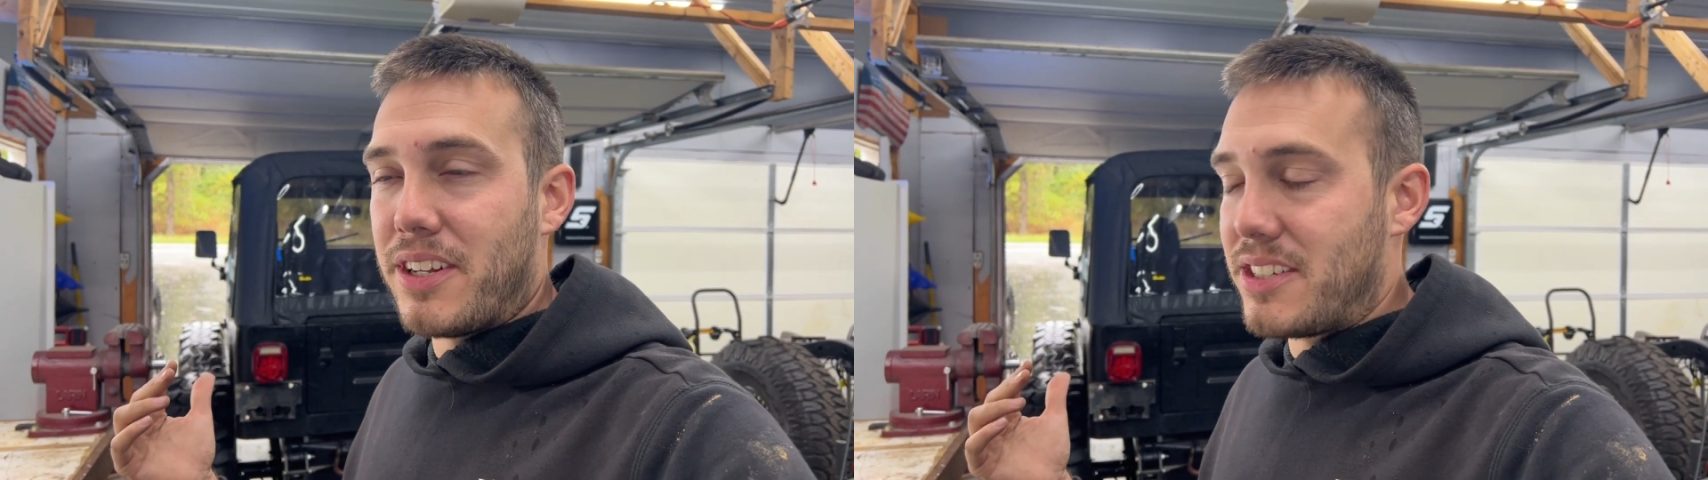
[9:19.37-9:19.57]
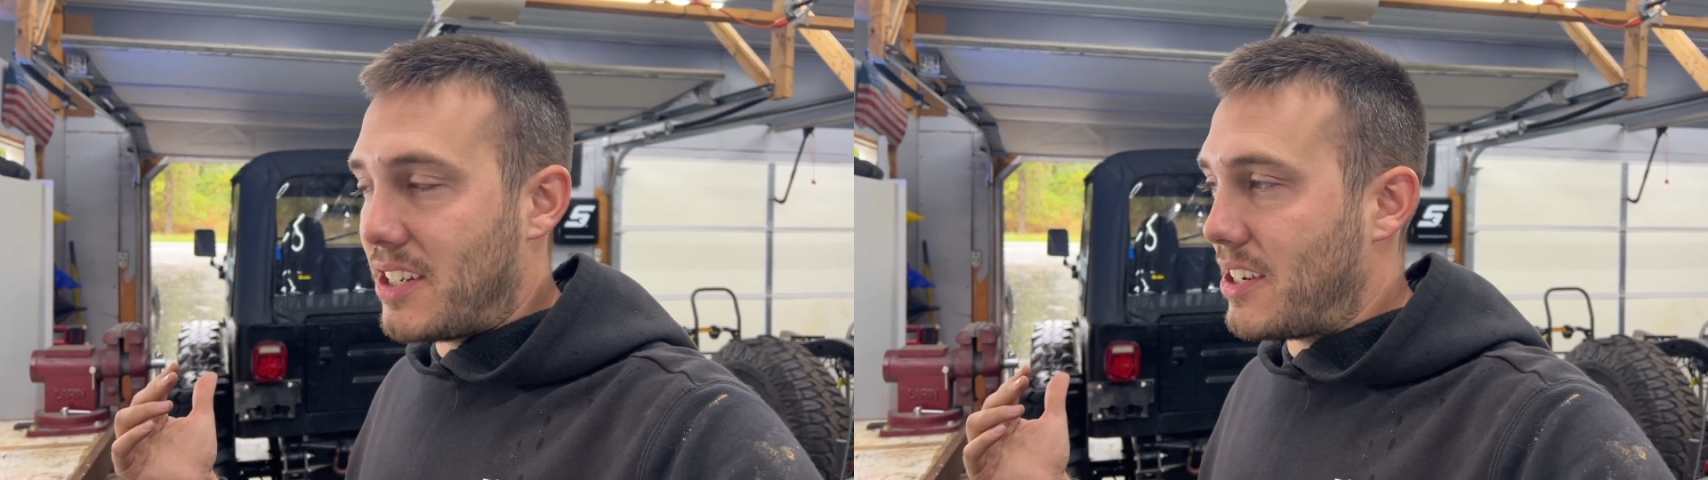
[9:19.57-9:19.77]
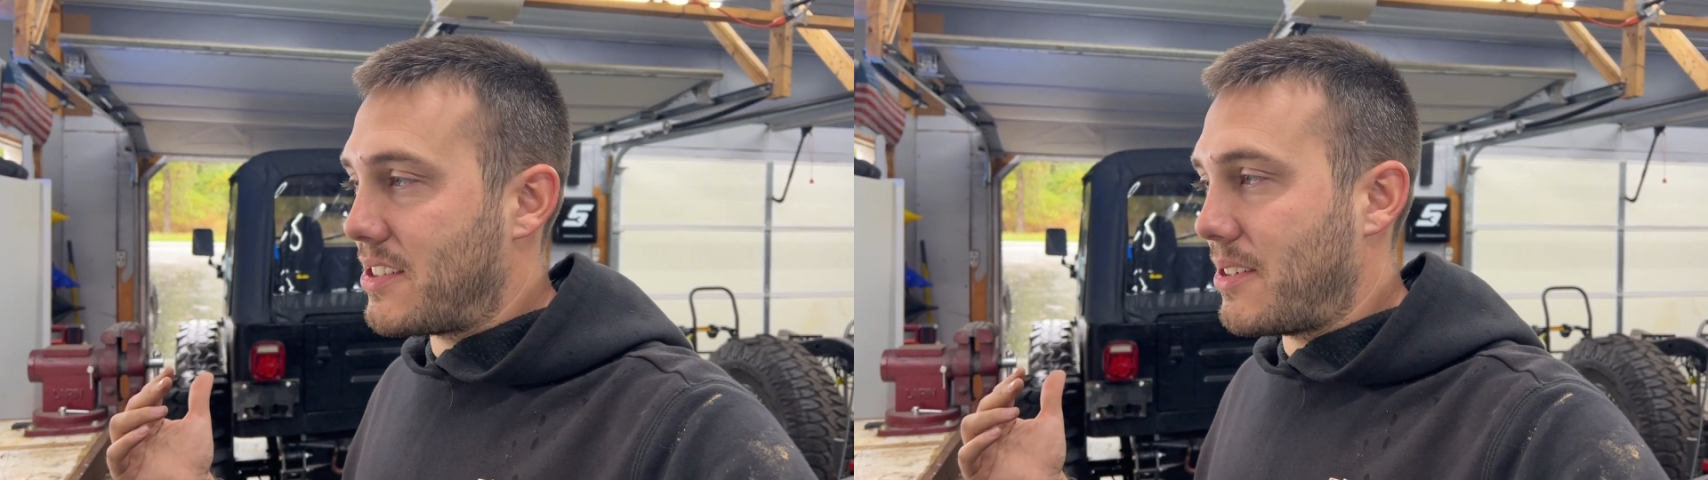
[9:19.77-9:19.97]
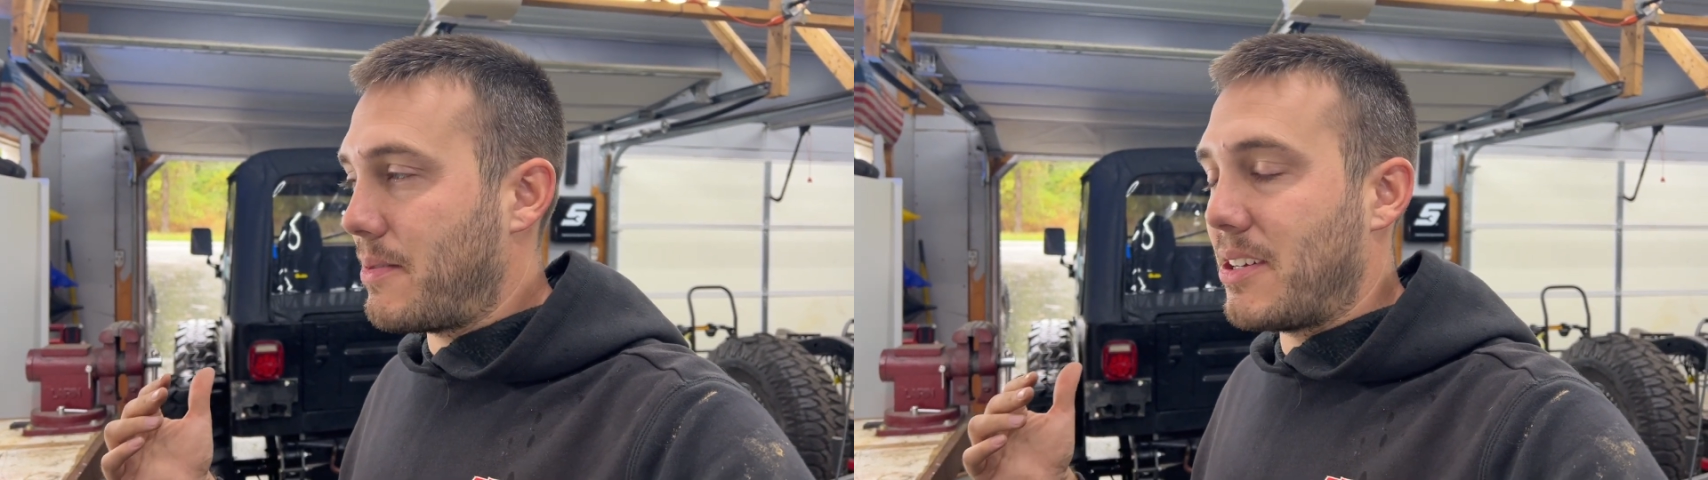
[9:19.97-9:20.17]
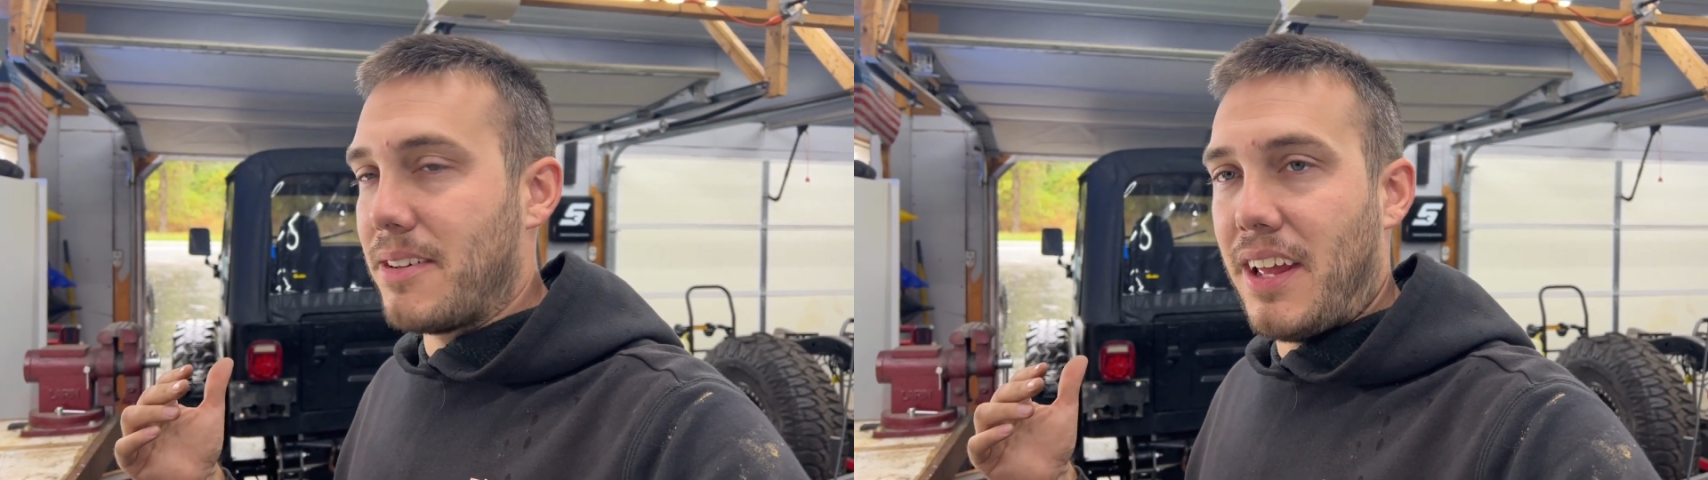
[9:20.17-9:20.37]
these in because I'm
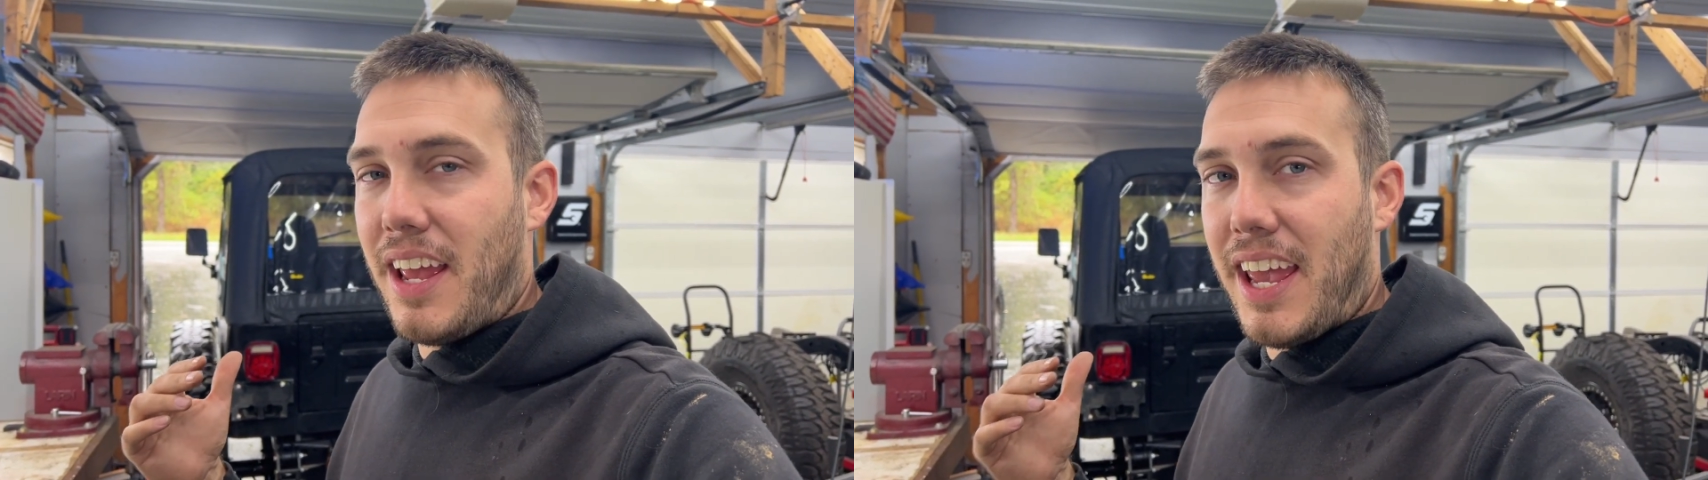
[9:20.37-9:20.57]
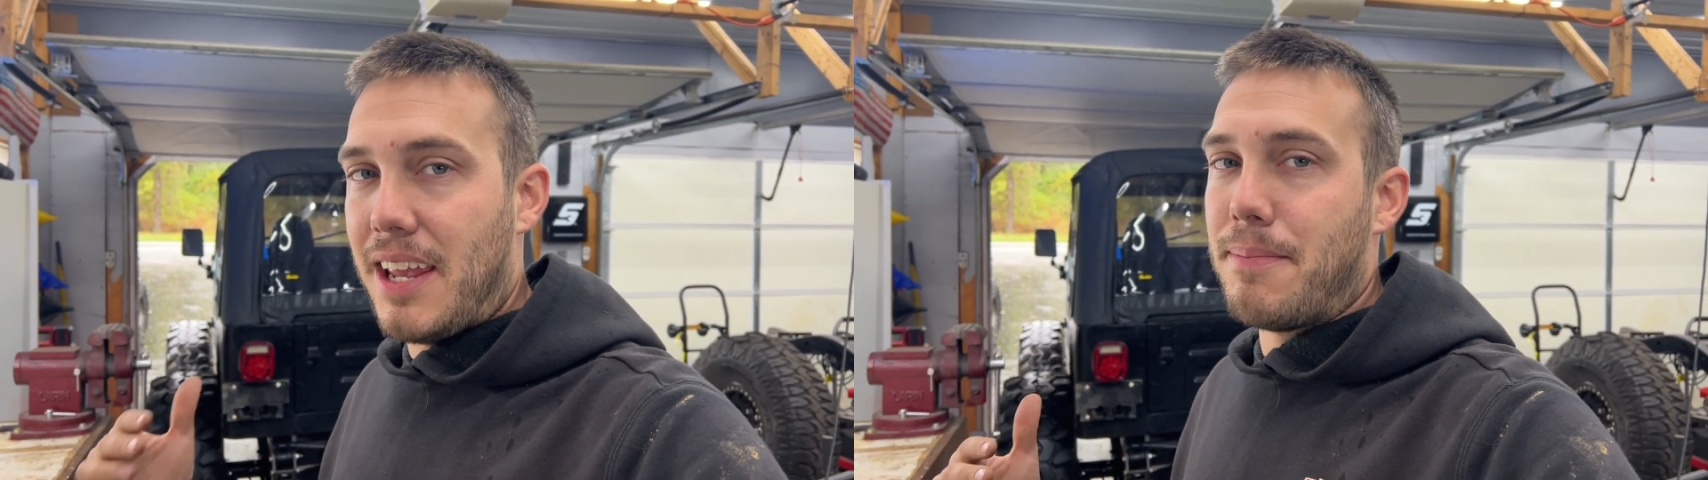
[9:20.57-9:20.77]
going to hate